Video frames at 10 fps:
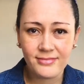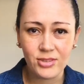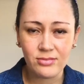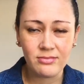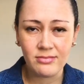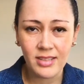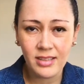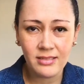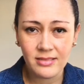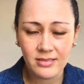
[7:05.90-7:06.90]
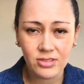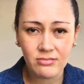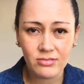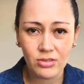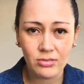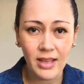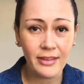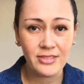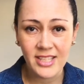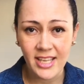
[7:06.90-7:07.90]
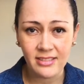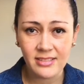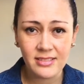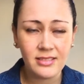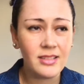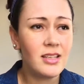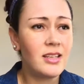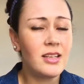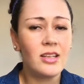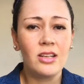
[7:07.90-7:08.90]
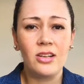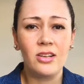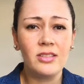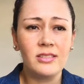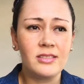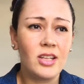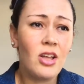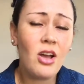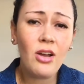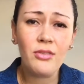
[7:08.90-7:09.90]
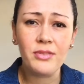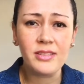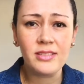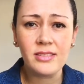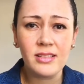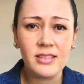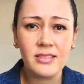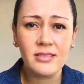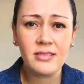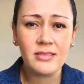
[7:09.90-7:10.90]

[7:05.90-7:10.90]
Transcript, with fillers: to, eh, to have sex. All this love is, is